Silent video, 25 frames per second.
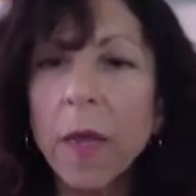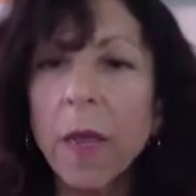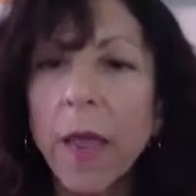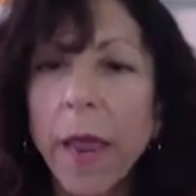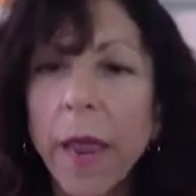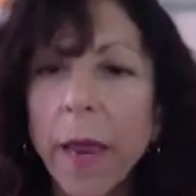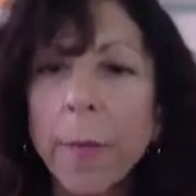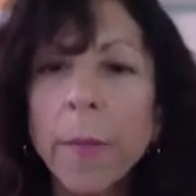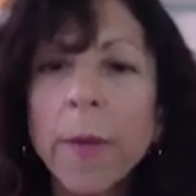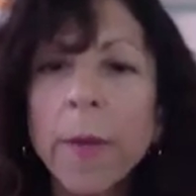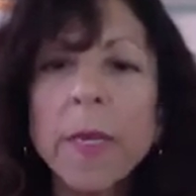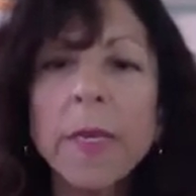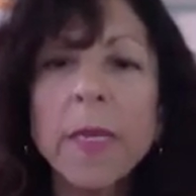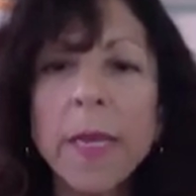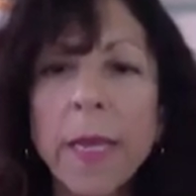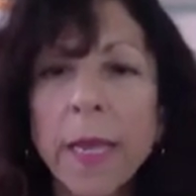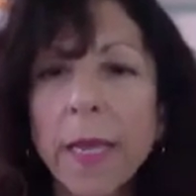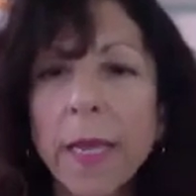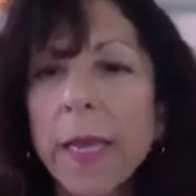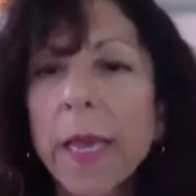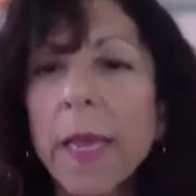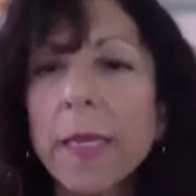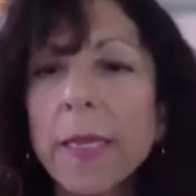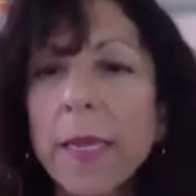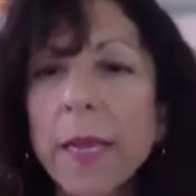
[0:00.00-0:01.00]
Amy's
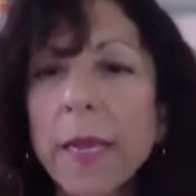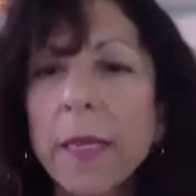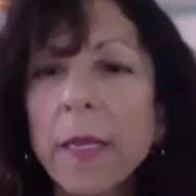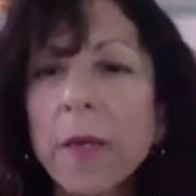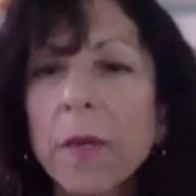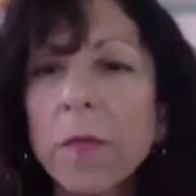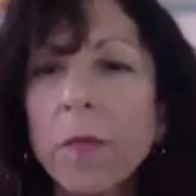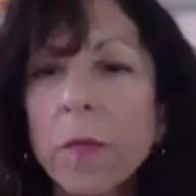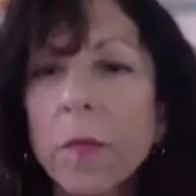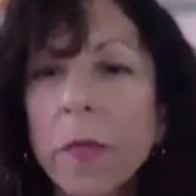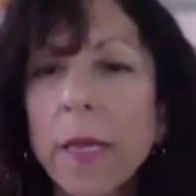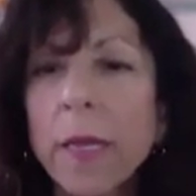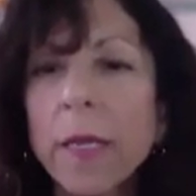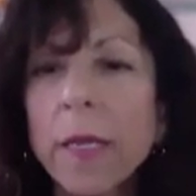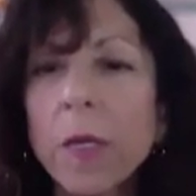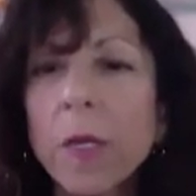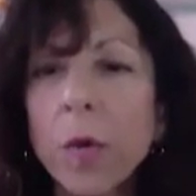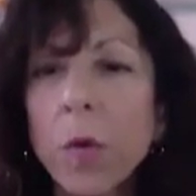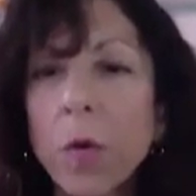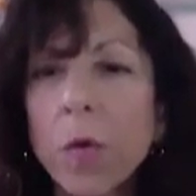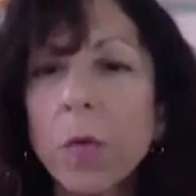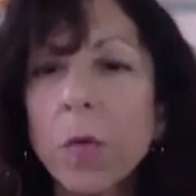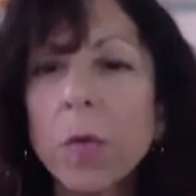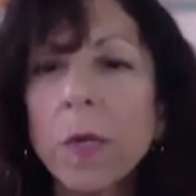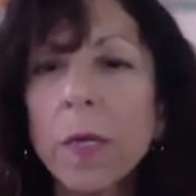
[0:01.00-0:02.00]
saying, yes, I can relate to
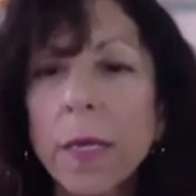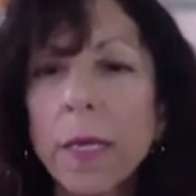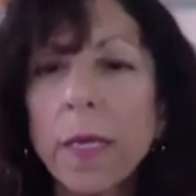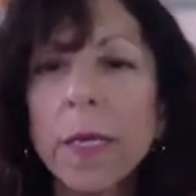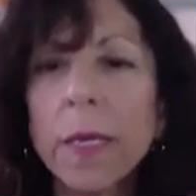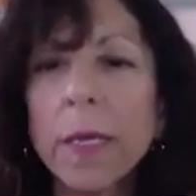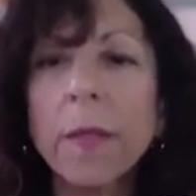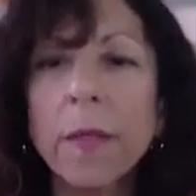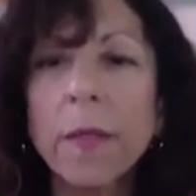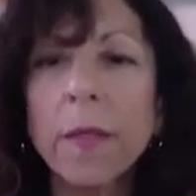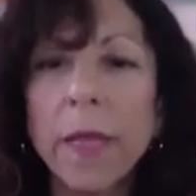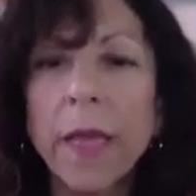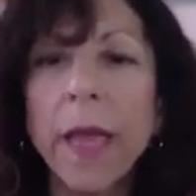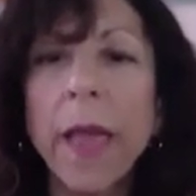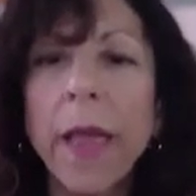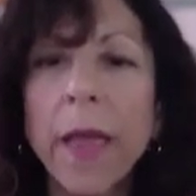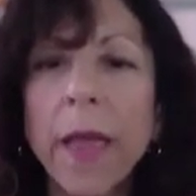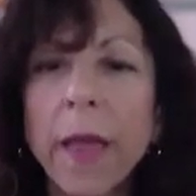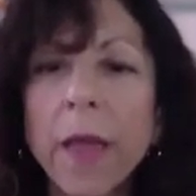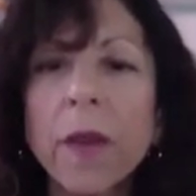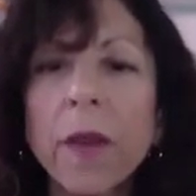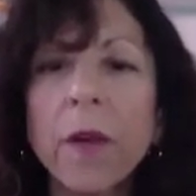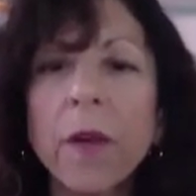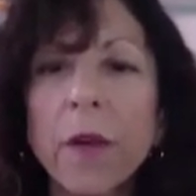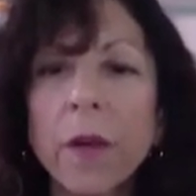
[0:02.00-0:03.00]
holding in the
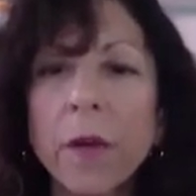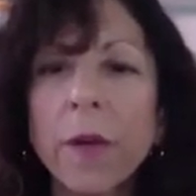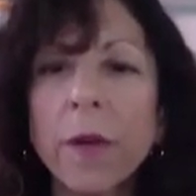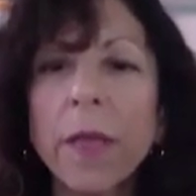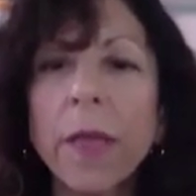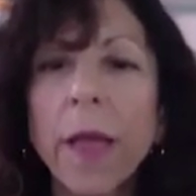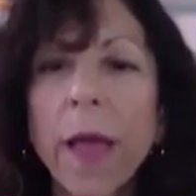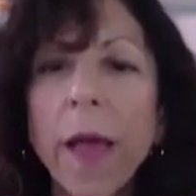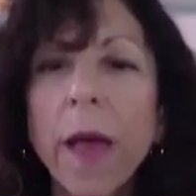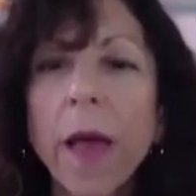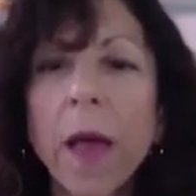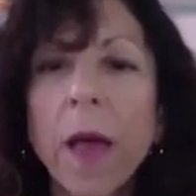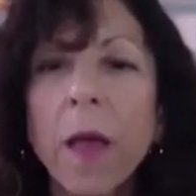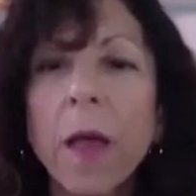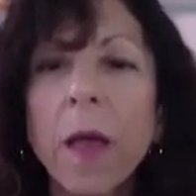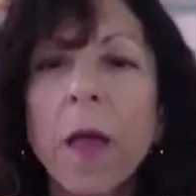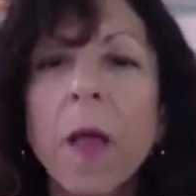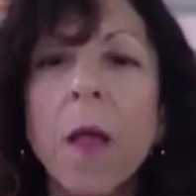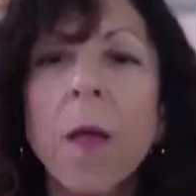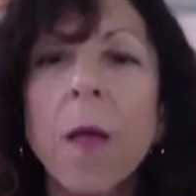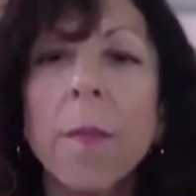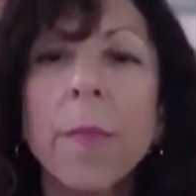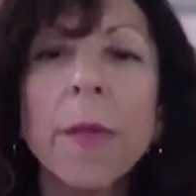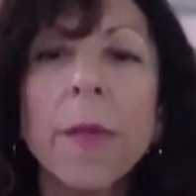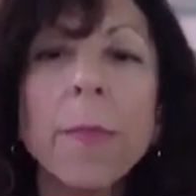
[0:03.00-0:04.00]
anger. Yeah,
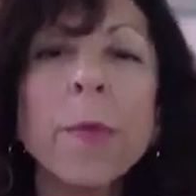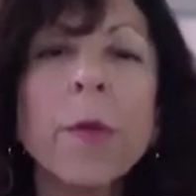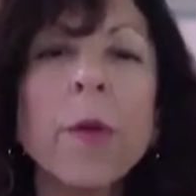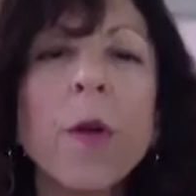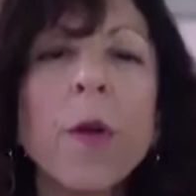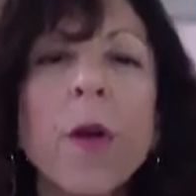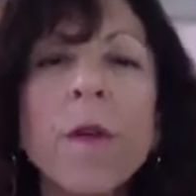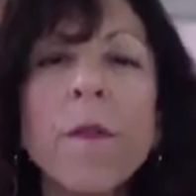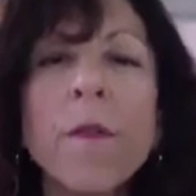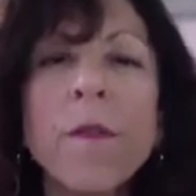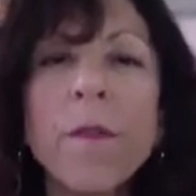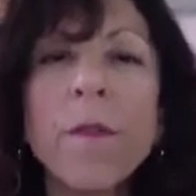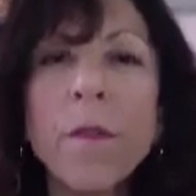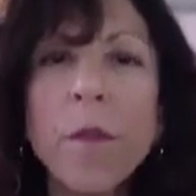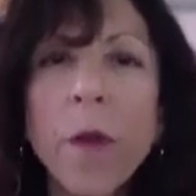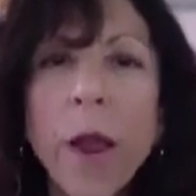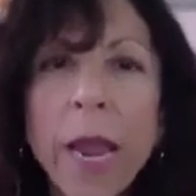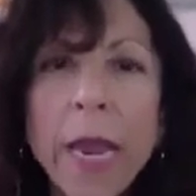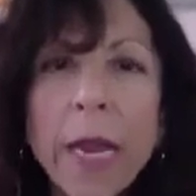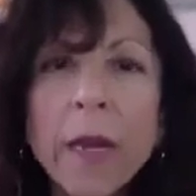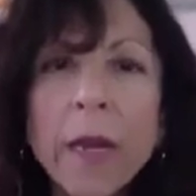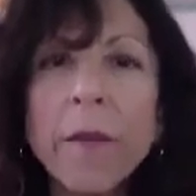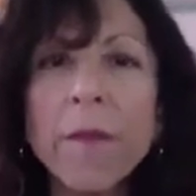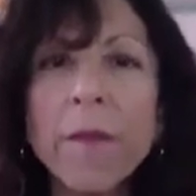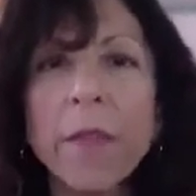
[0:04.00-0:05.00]
people are
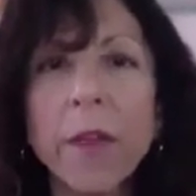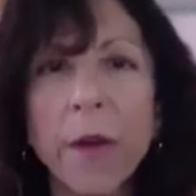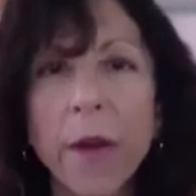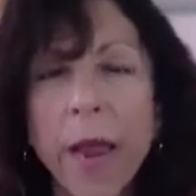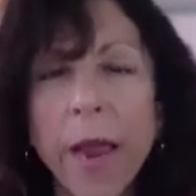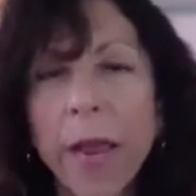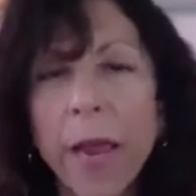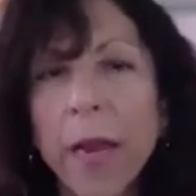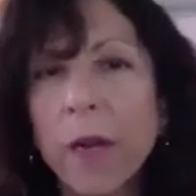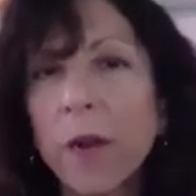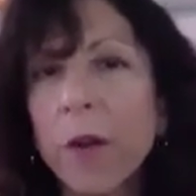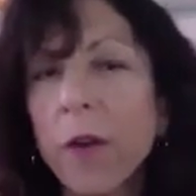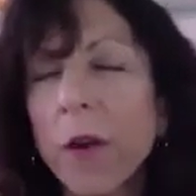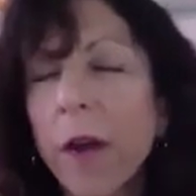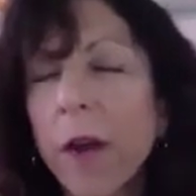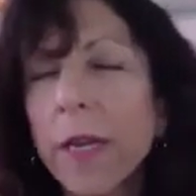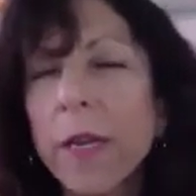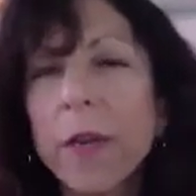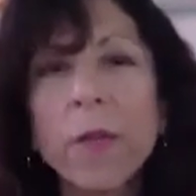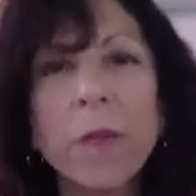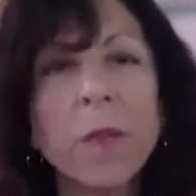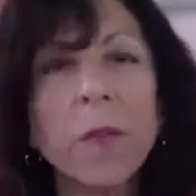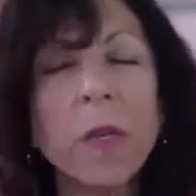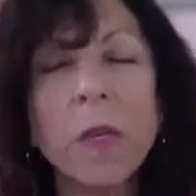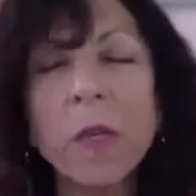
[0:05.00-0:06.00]
afraid of their anger. I
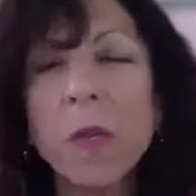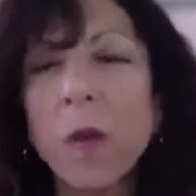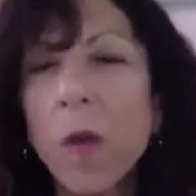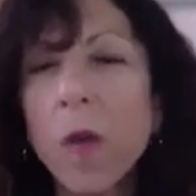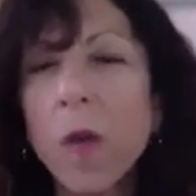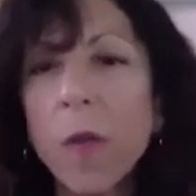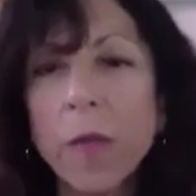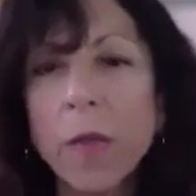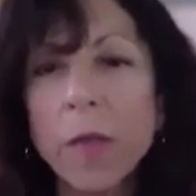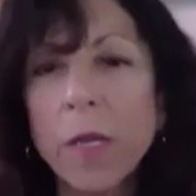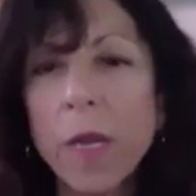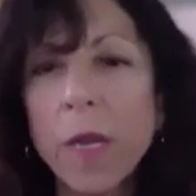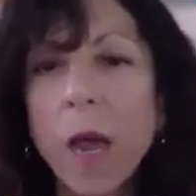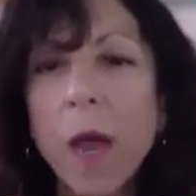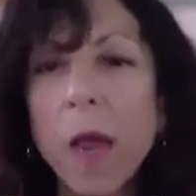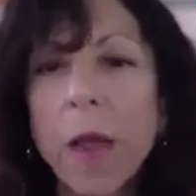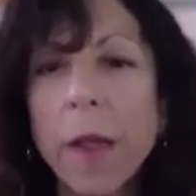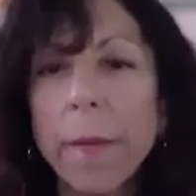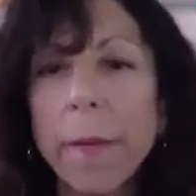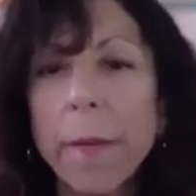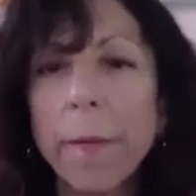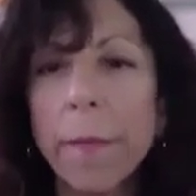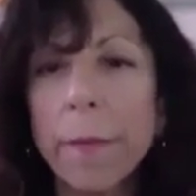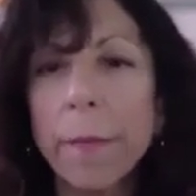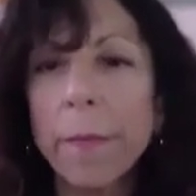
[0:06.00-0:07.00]
hear this all the
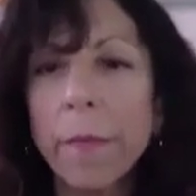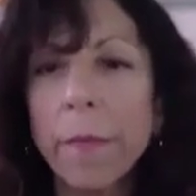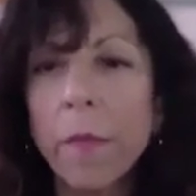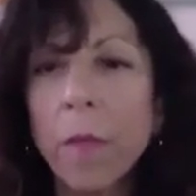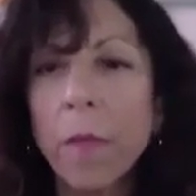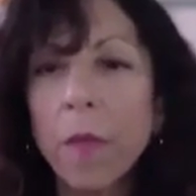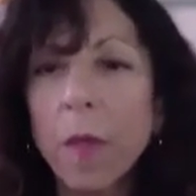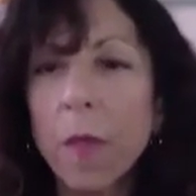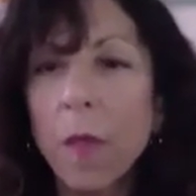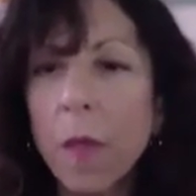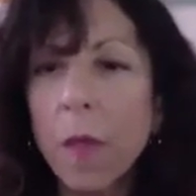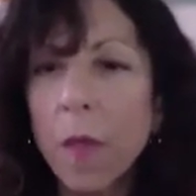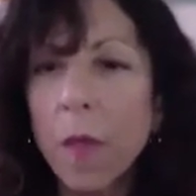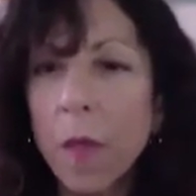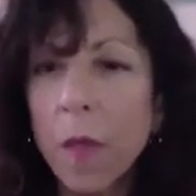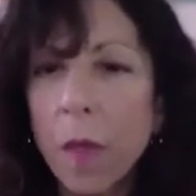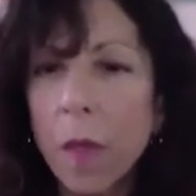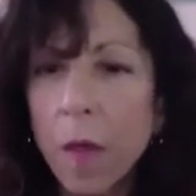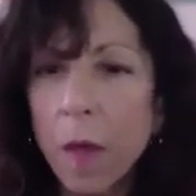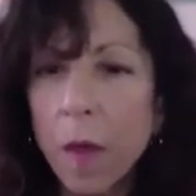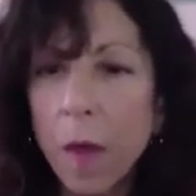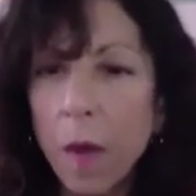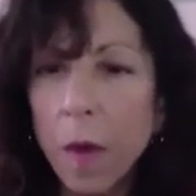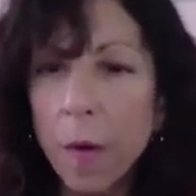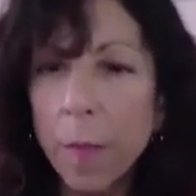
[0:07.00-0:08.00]
time.
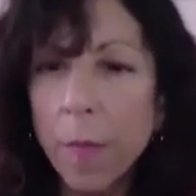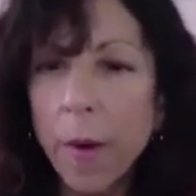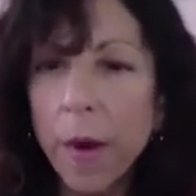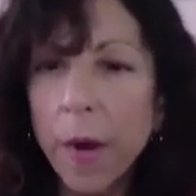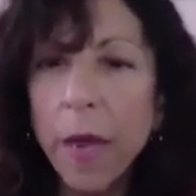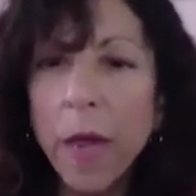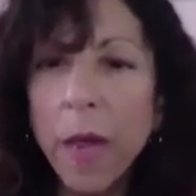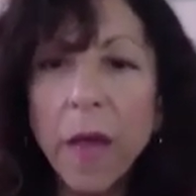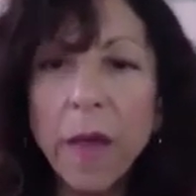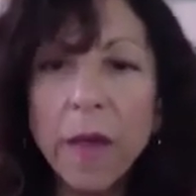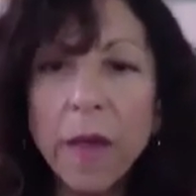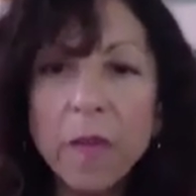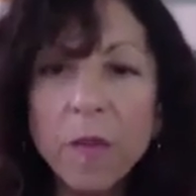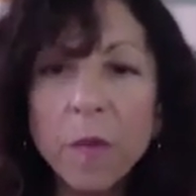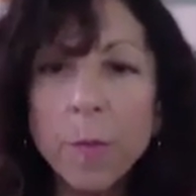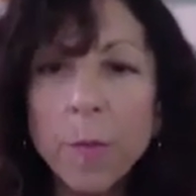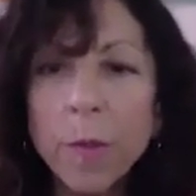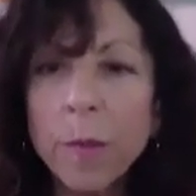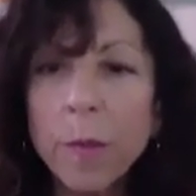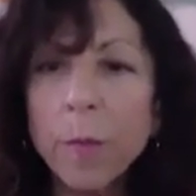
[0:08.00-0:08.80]
My husband